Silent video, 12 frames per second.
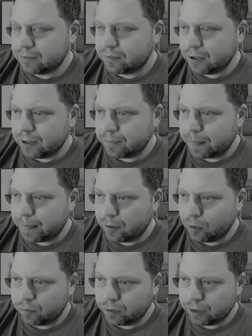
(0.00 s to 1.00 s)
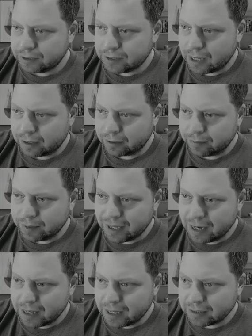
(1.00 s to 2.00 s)
right? Hopefully it's not going to be
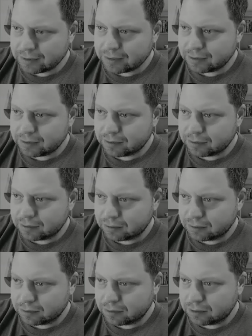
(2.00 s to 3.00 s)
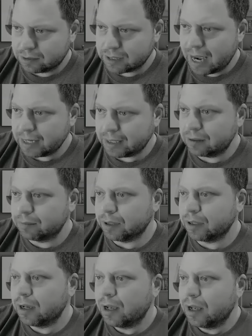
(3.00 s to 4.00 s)
as saggy,
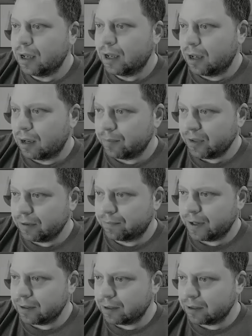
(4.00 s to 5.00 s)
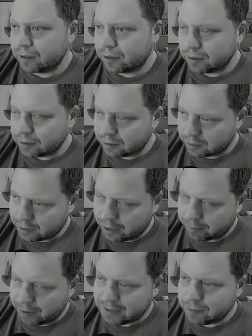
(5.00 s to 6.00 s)
but if I
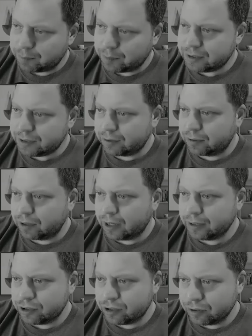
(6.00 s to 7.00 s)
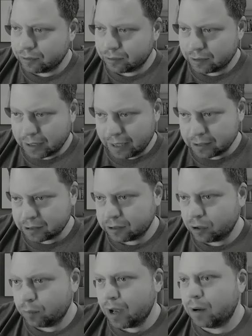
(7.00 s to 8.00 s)
get my T plus zero line to kind of slope